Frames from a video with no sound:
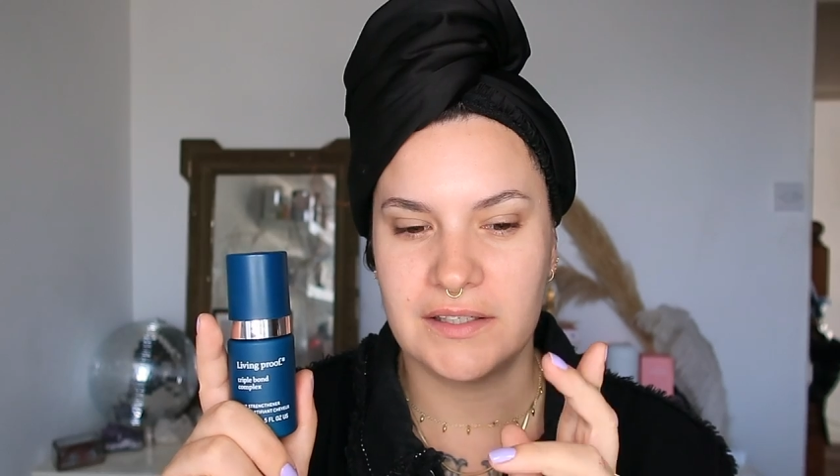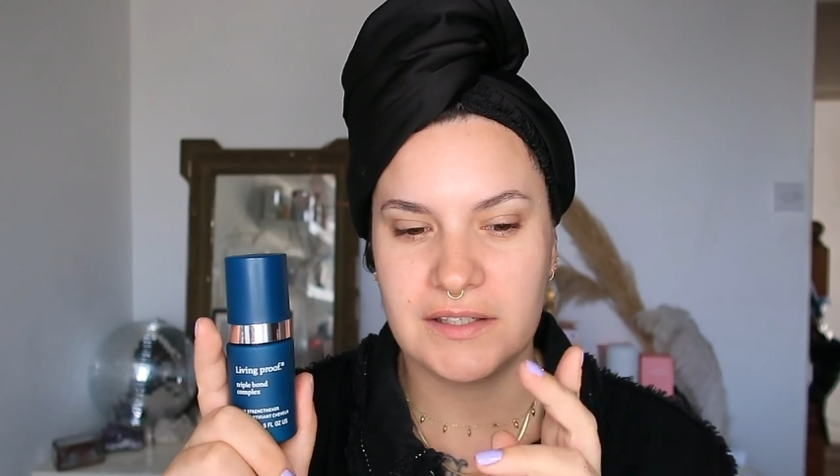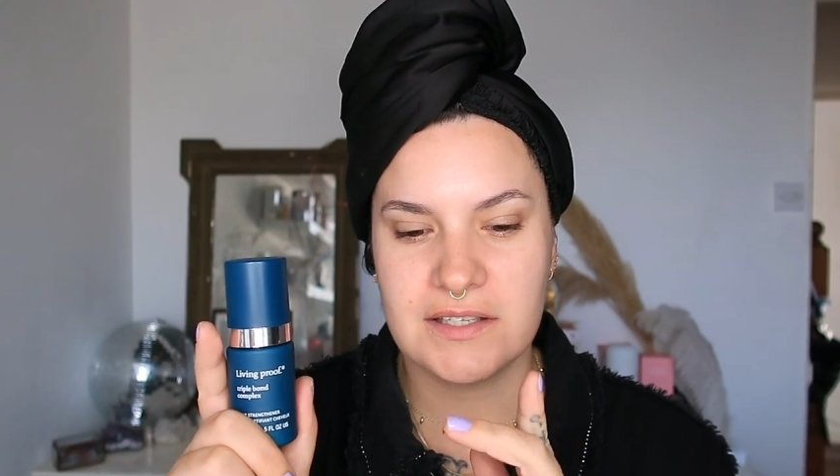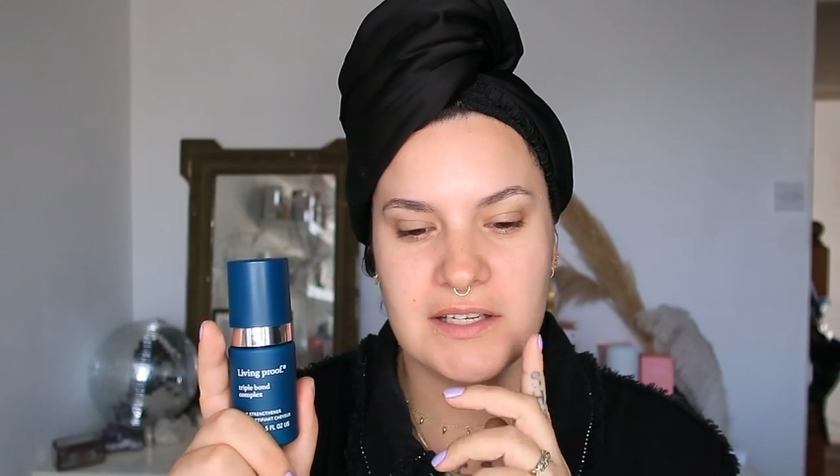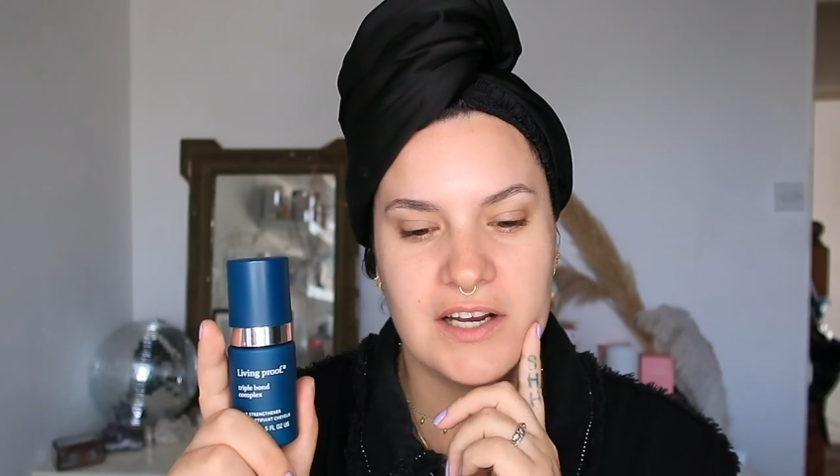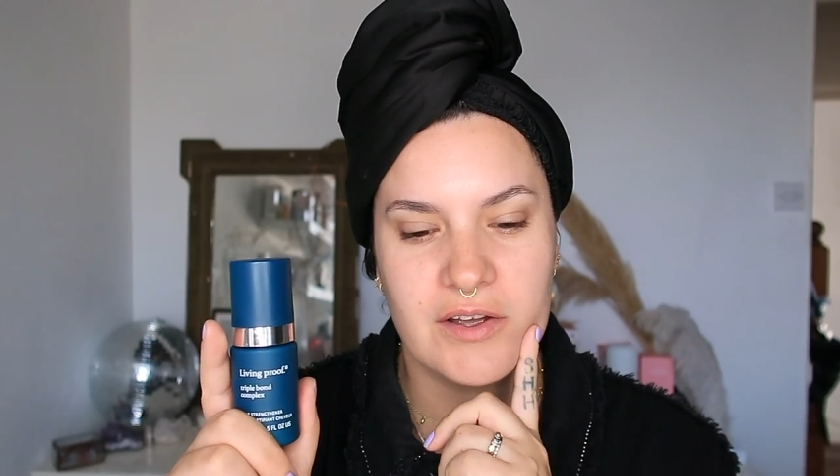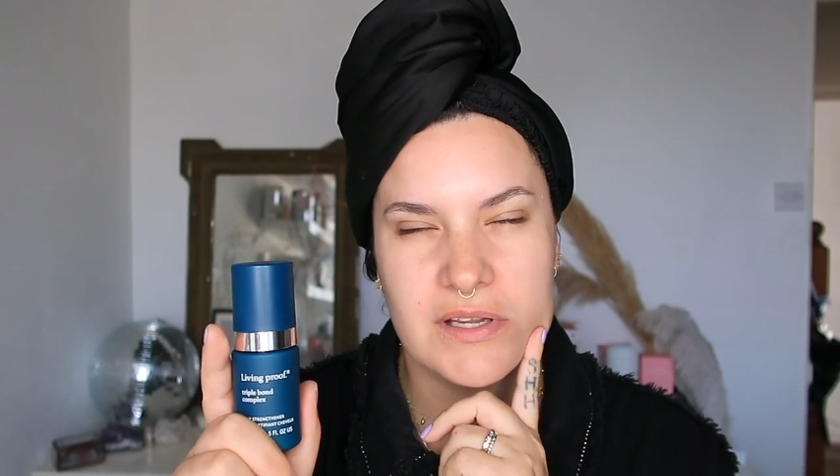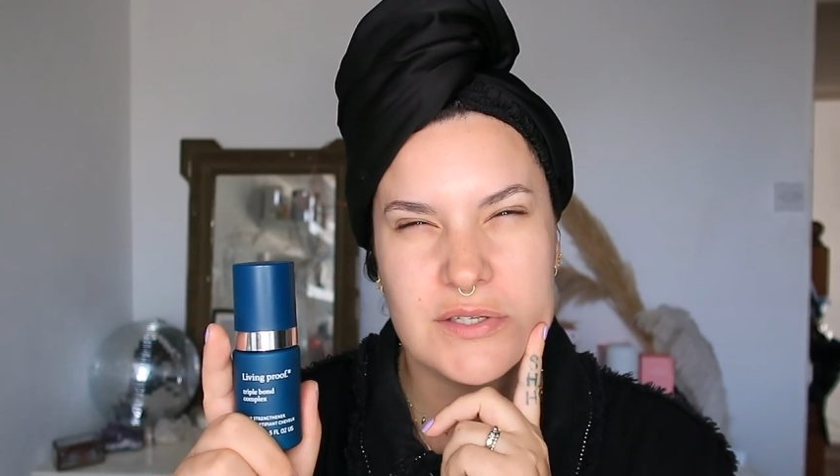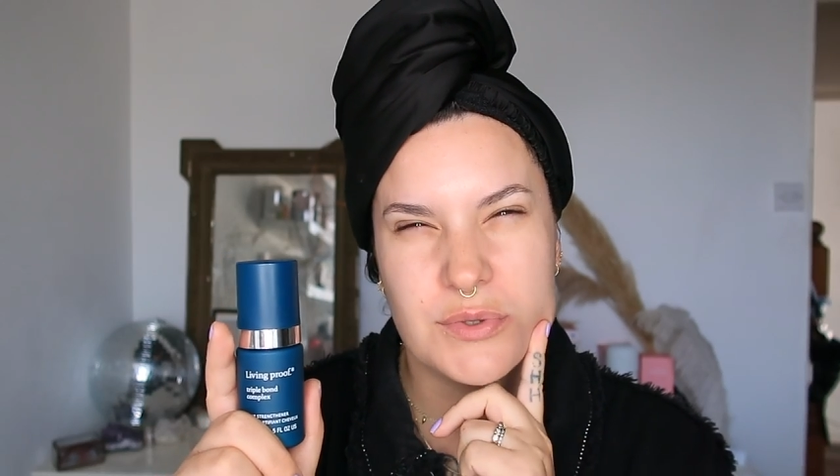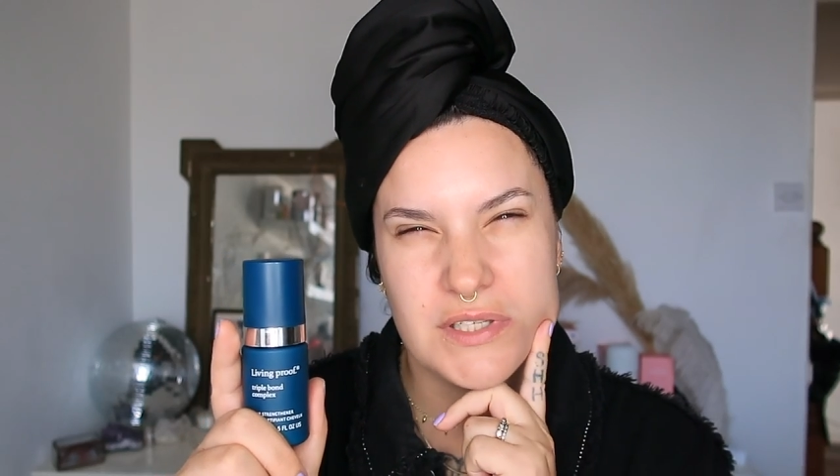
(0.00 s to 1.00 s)
because I know
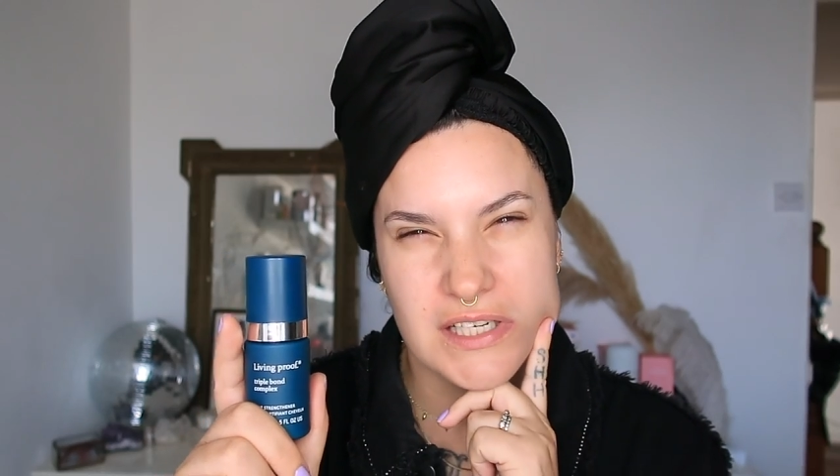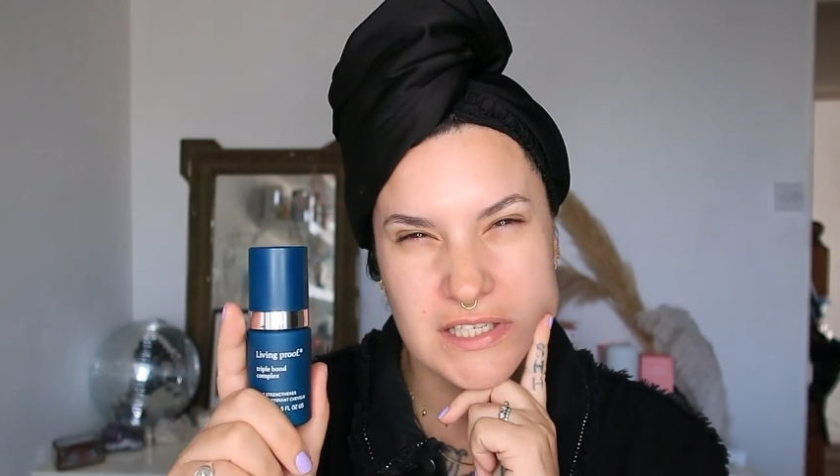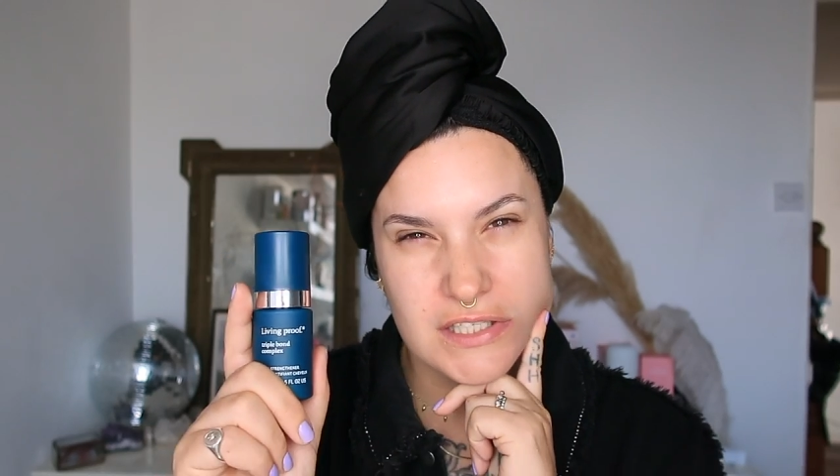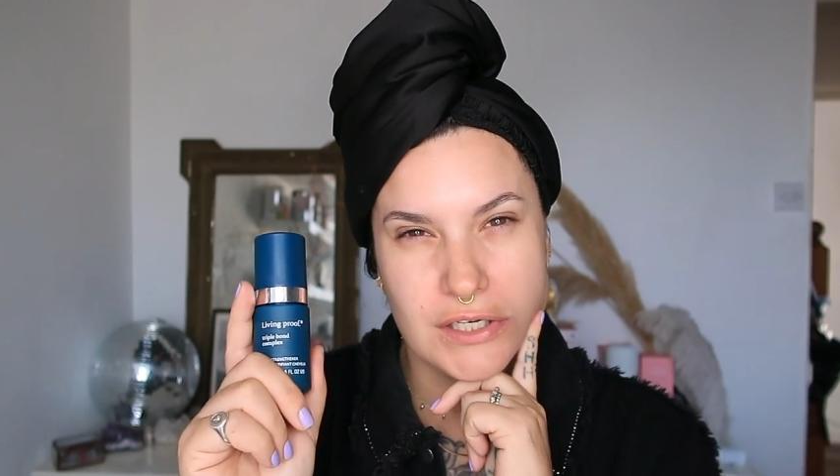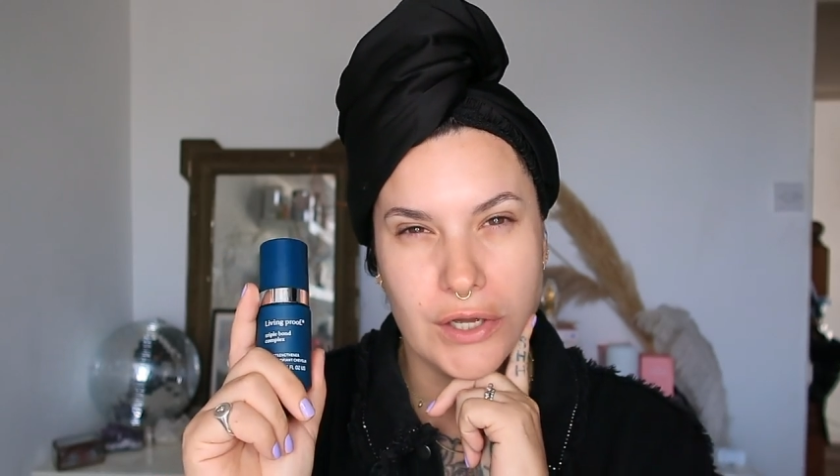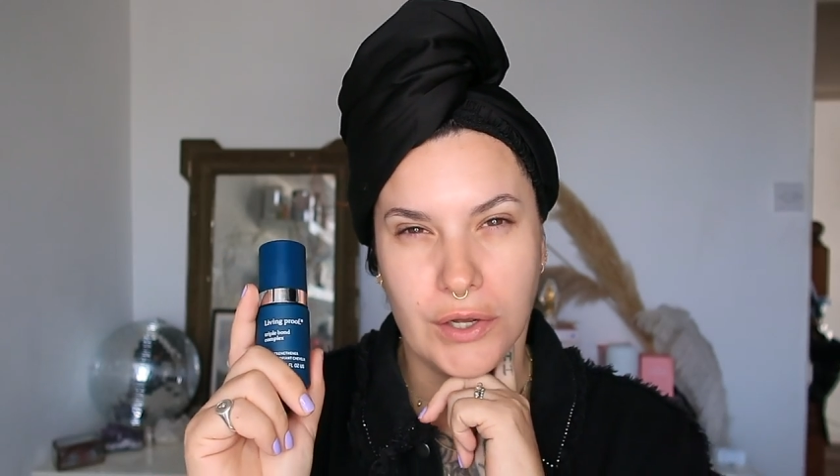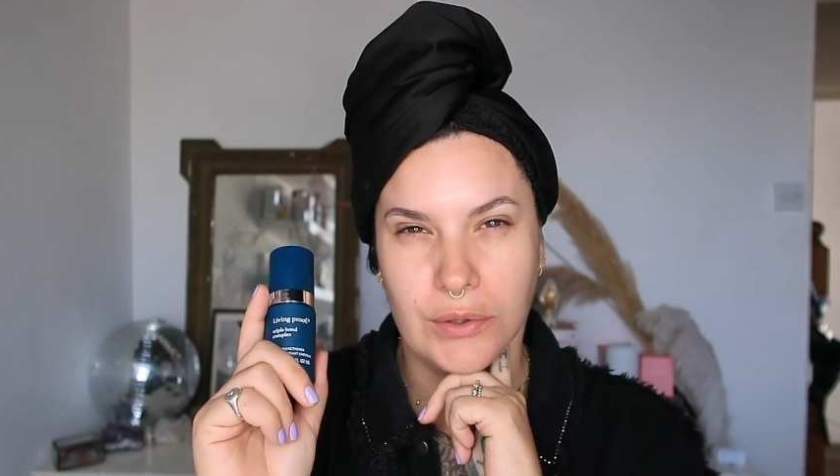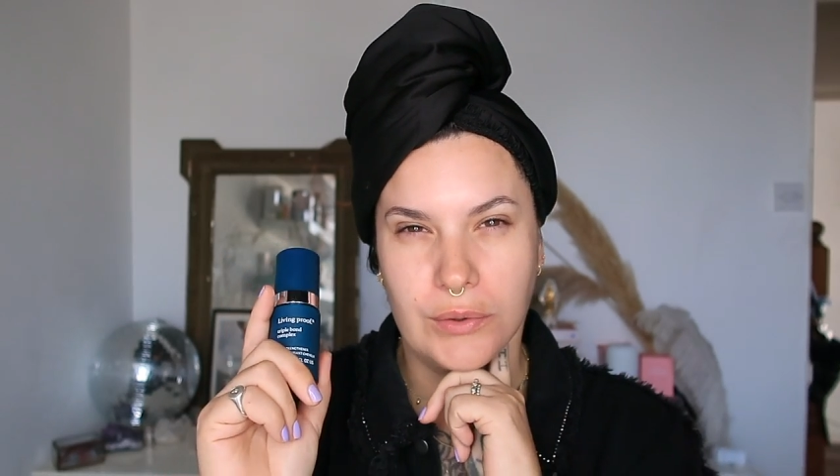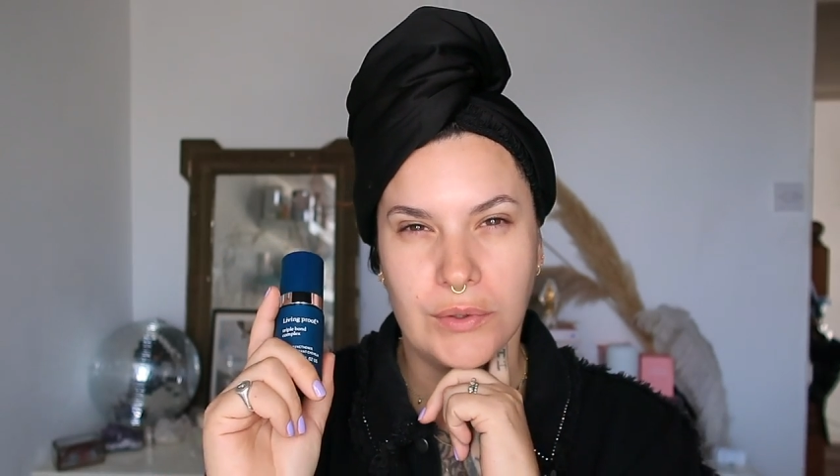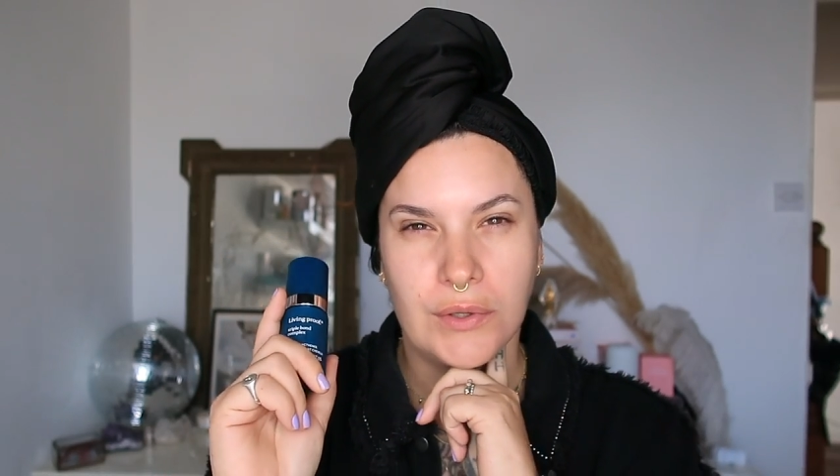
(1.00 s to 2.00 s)
it's always nice to know